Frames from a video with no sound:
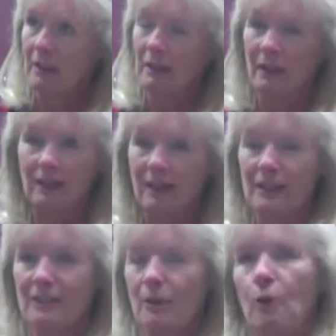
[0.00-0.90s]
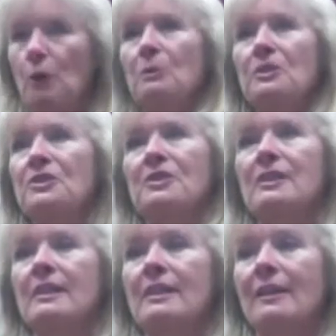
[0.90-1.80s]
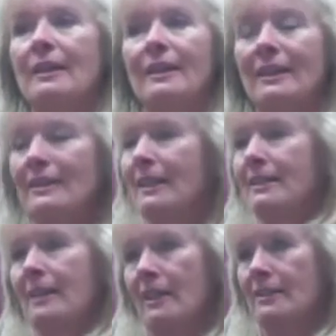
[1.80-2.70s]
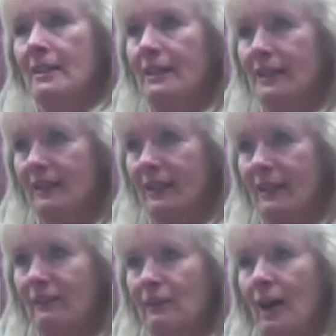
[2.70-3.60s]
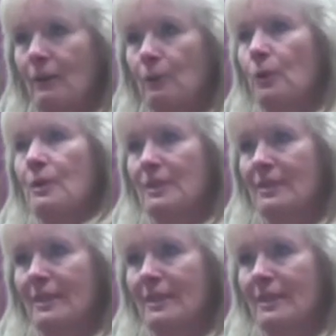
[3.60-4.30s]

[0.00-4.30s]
And it's horrible to see that it's escalated and even gotten worse,